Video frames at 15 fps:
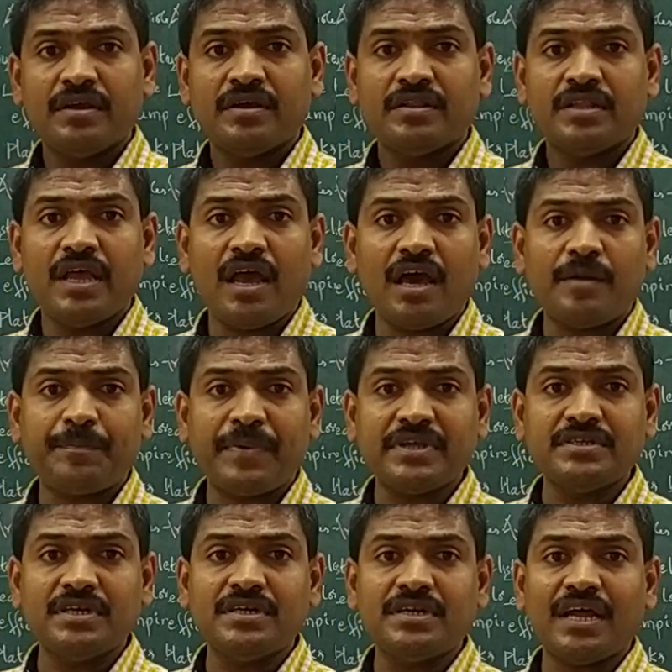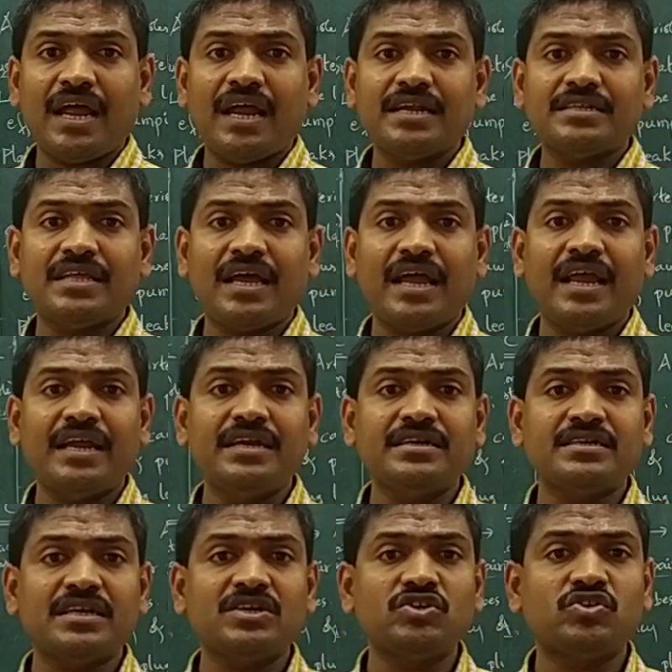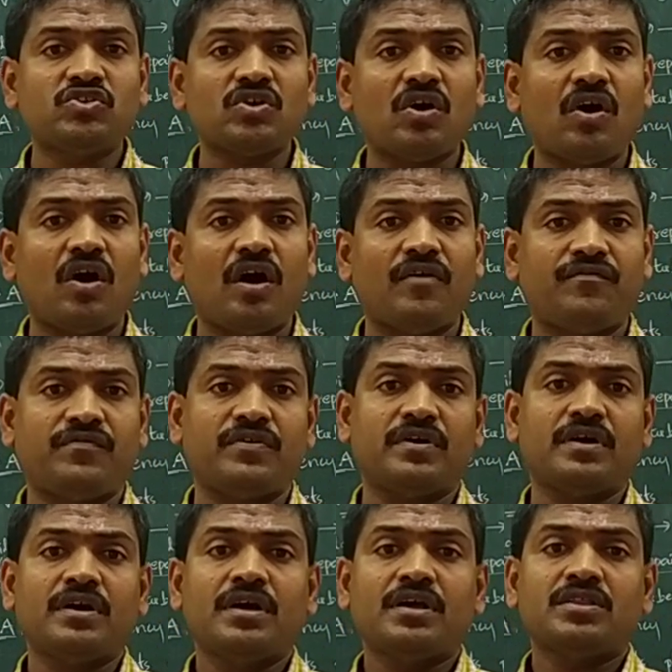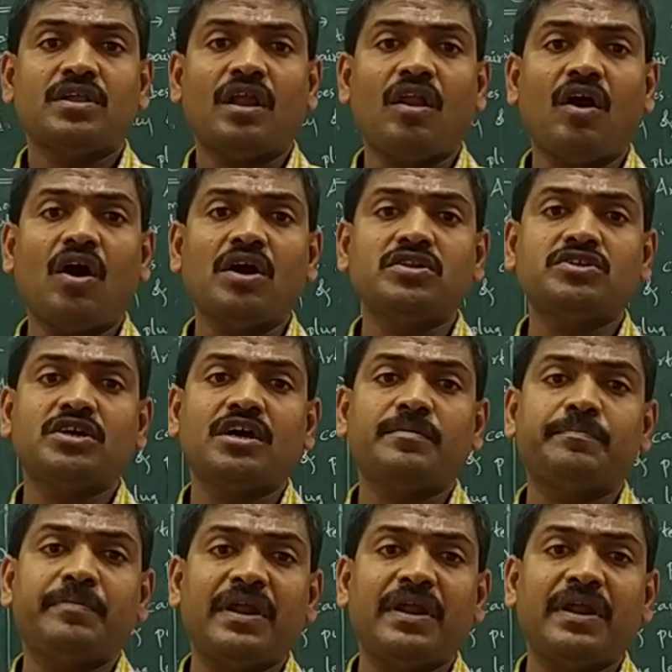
They are present at the entrance of the larger